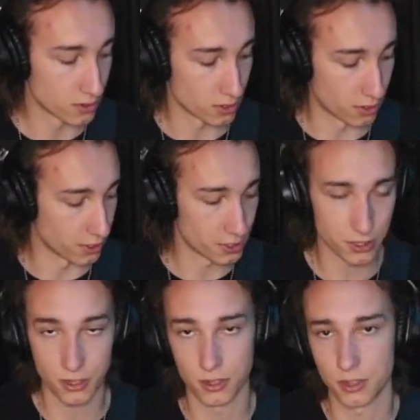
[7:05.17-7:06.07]
So you're
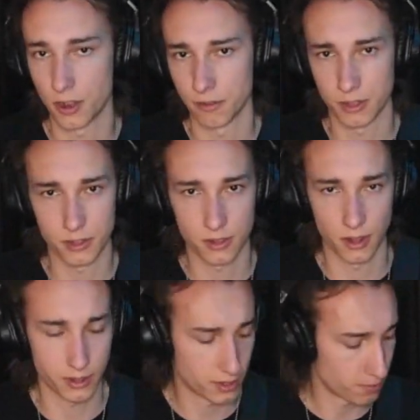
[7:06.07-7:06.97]
just going to start with
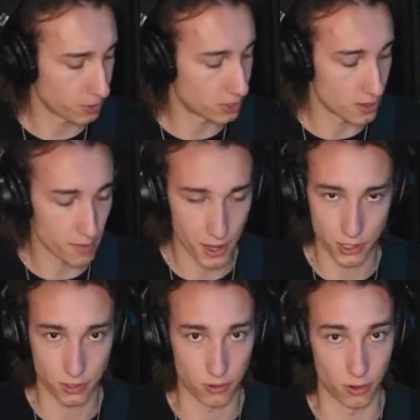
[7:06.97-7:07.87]
a simple D
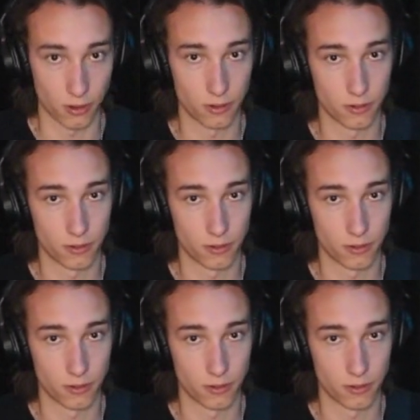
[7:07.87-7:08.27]
major chord.